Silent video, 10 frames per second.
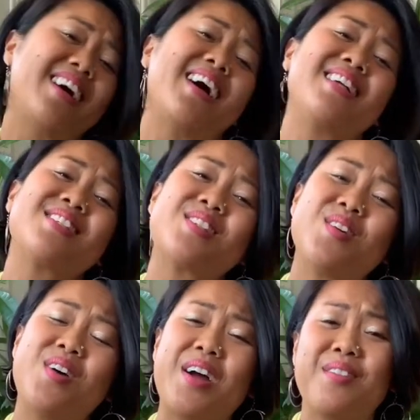And
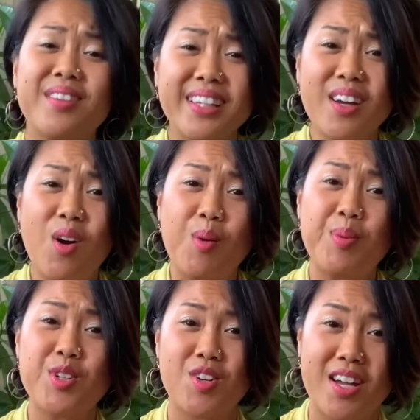so I really hope
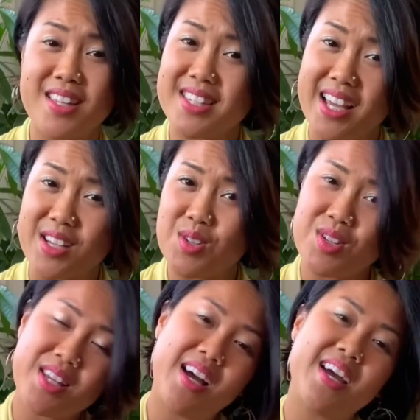you try this
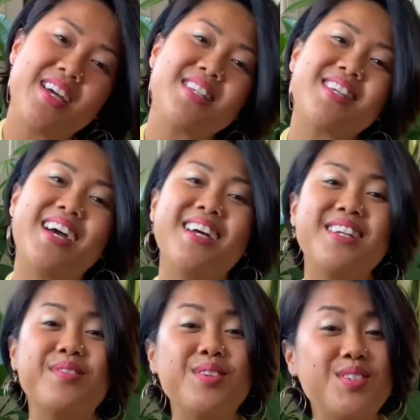exercise. And
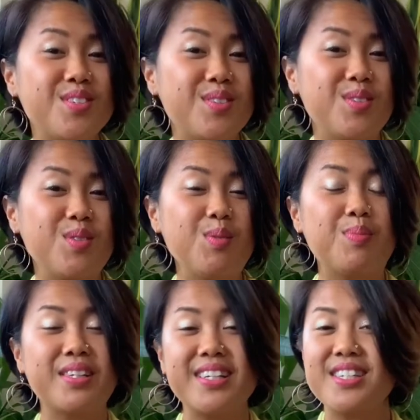if you do,
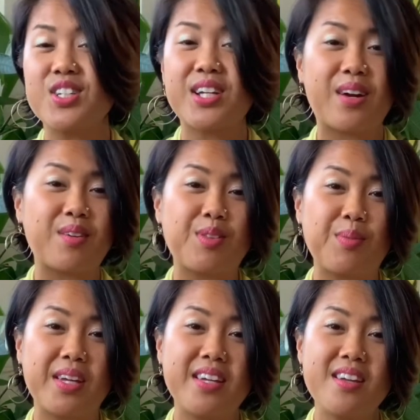please share with
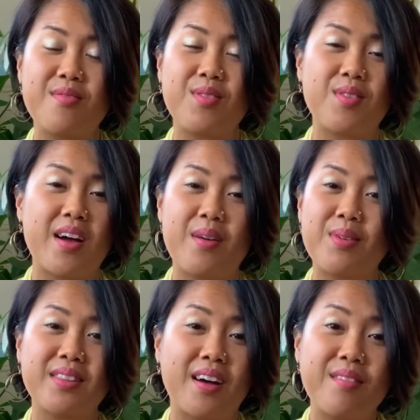me. If I
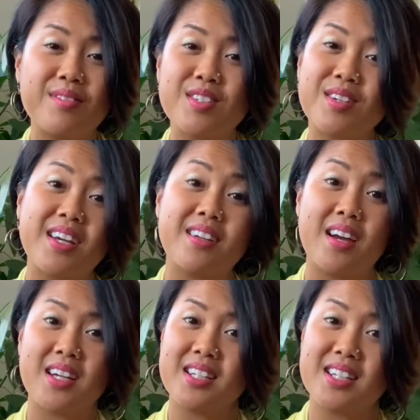would love to
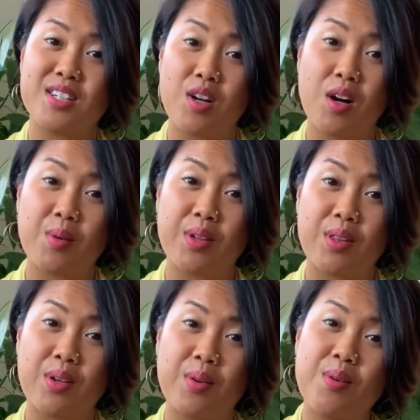connect and talk with
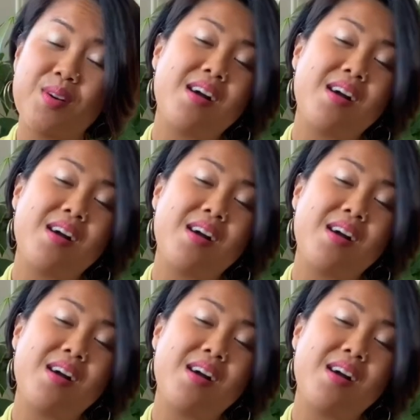you.